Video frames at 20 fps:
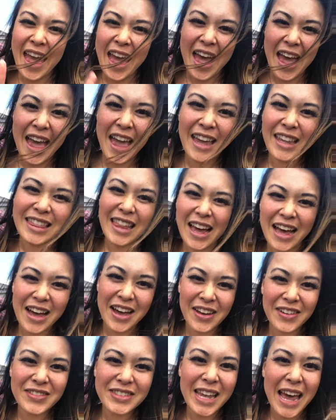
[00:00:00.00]
Hey
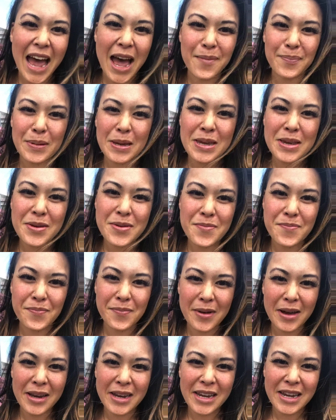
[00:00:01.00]
loves, happy
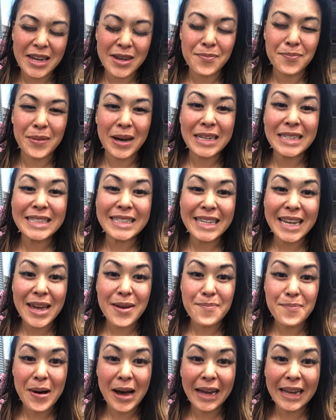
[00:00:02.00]
Money Mindset
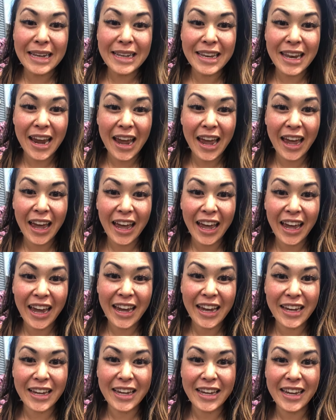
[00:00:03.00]
Monday.